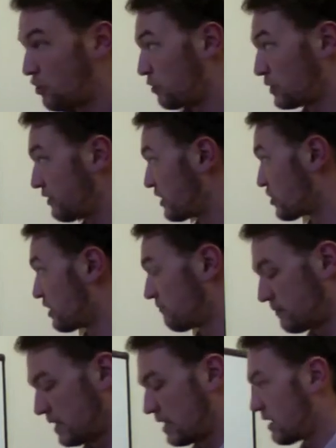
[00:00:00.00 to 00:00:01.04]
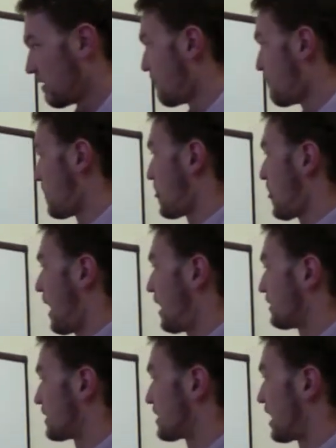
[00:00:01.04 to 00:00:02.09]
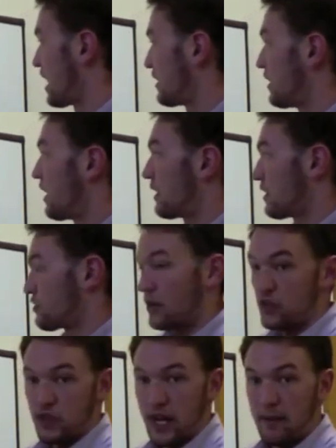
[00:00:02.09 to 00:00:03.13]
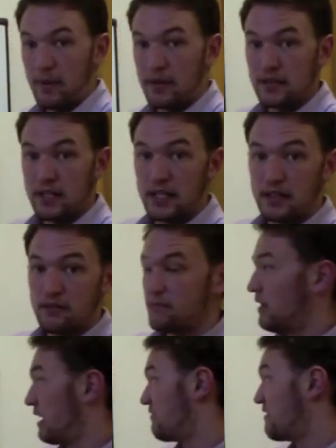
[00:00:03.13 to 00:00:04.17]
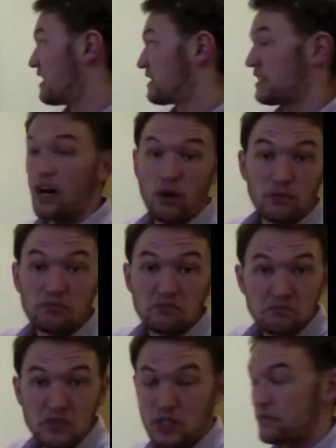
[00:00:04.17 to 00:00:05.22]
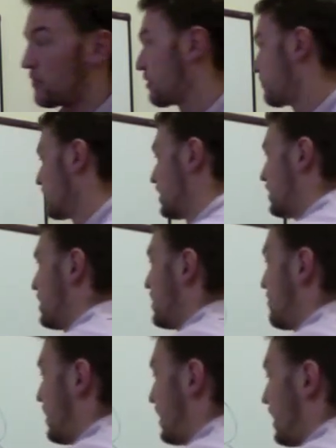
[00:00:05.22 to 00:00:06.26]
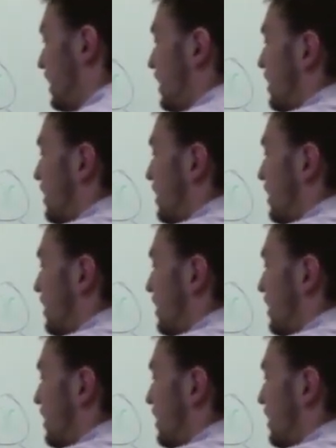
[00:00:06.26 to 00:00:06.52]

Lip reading: normal division. And let's say the non-disjunction happens in this cell, just for picking.